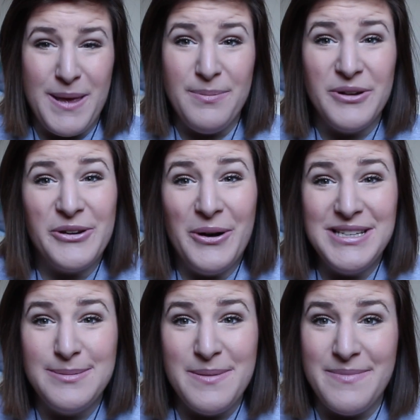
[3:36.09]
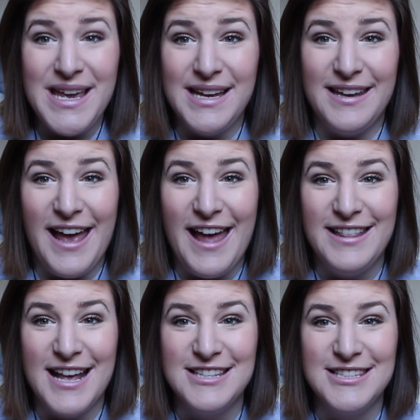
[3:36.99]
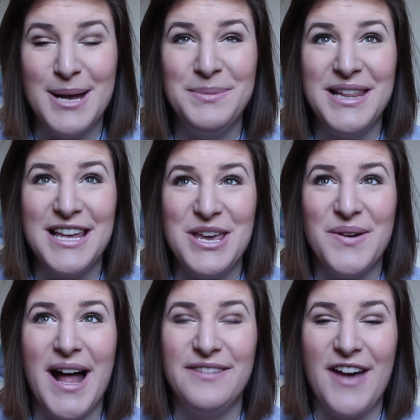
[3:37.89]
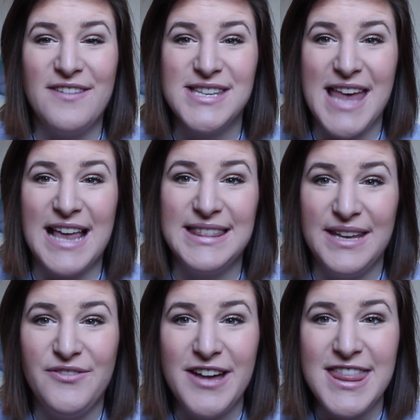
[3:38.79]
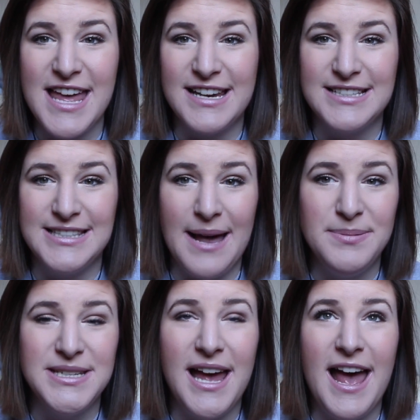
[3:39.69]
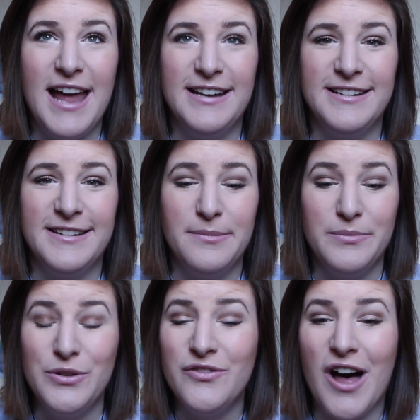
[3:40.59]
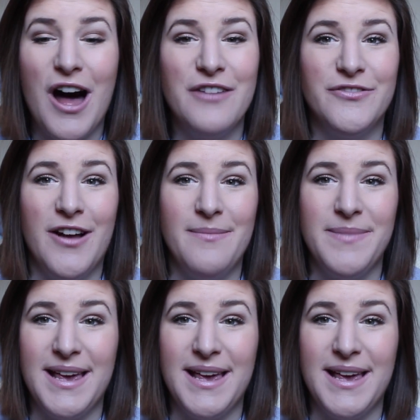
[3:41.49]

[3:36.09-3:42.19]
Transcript: People are going to be mean, and that's something that you kind of have to like live with and accept and move on from,